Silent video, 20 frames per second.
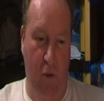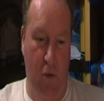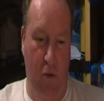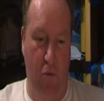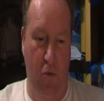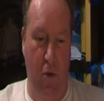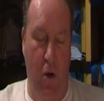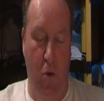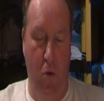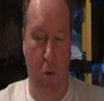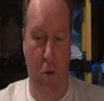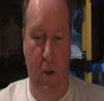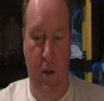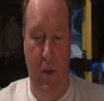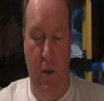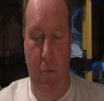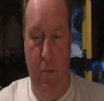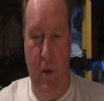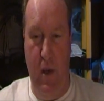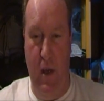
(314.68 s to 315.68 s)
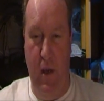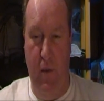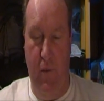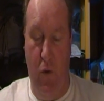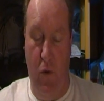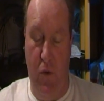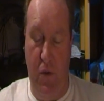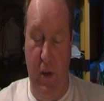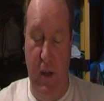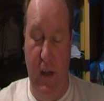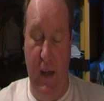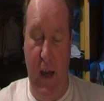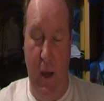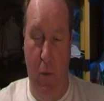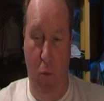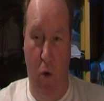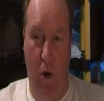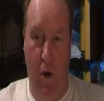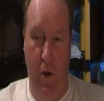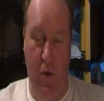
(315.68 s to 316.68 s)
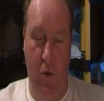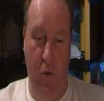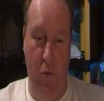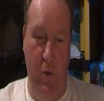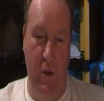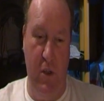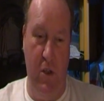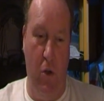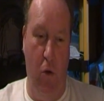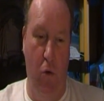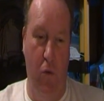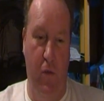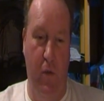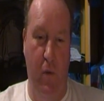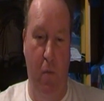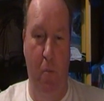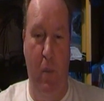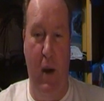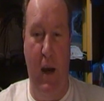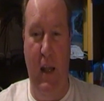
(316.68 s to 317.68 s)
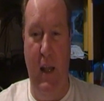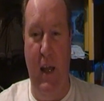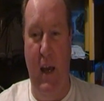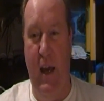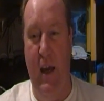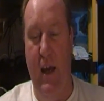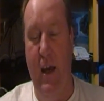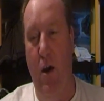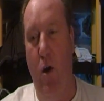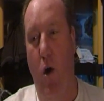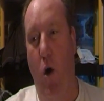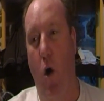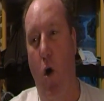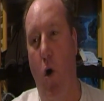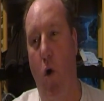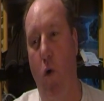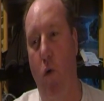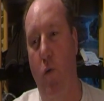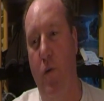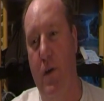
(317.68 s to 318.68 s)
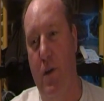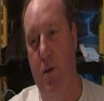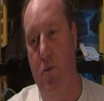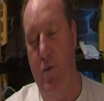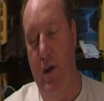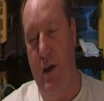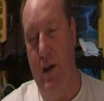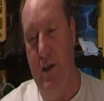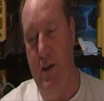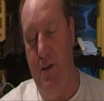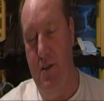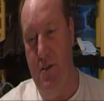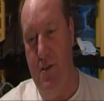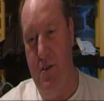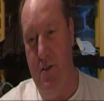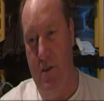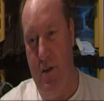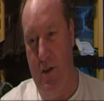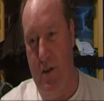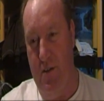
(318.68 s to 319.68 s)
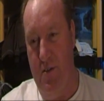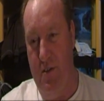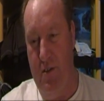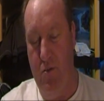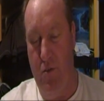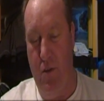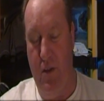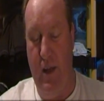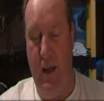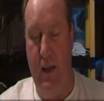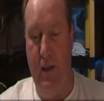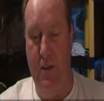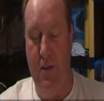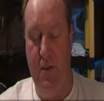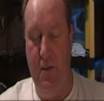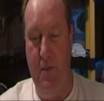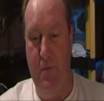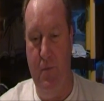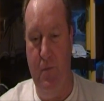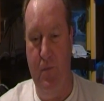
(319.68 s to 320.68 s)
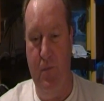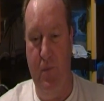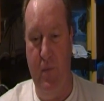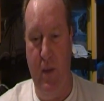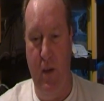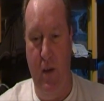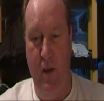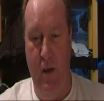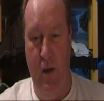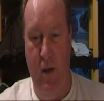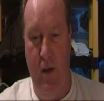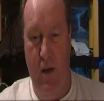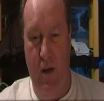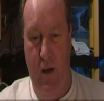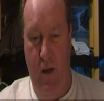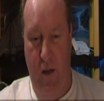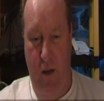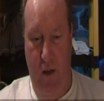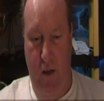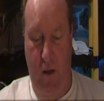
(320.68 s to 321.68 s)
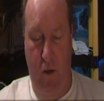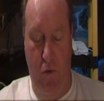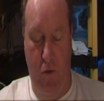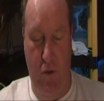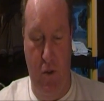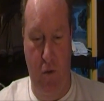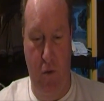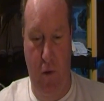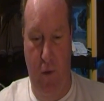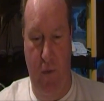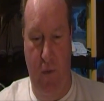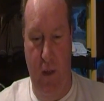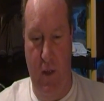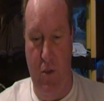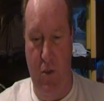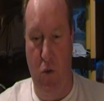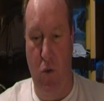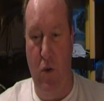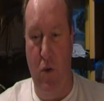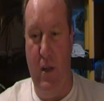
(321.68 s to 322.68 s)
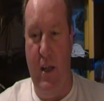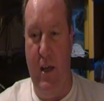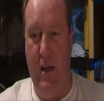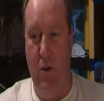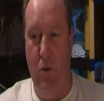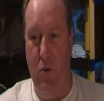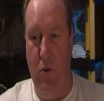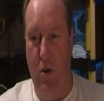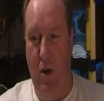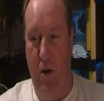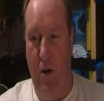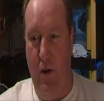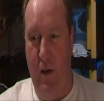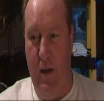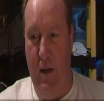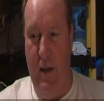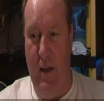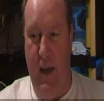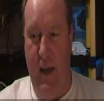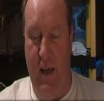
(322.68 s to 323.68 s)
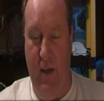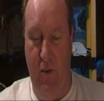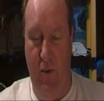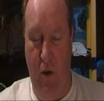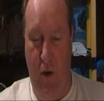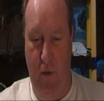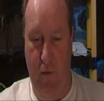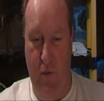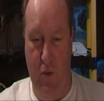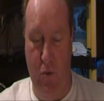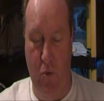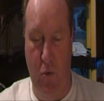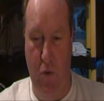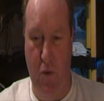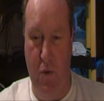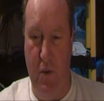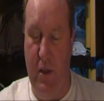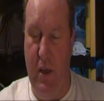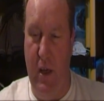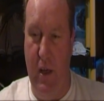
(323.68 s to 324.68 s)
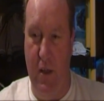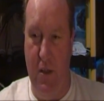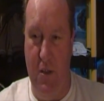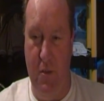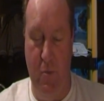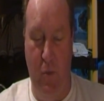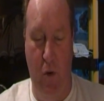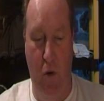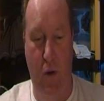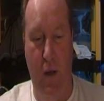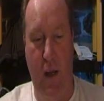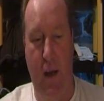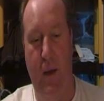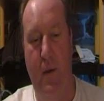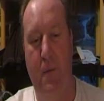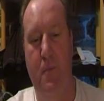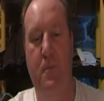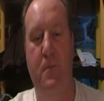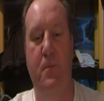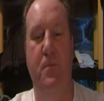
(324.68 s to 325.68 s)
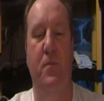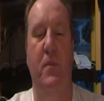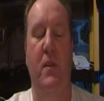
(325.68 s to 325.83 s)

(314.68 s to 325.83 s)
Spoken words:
another road, the B4391, which goes from Bala over the range at the southern end, goes through a village called Llangunnog and heads off towards the English border.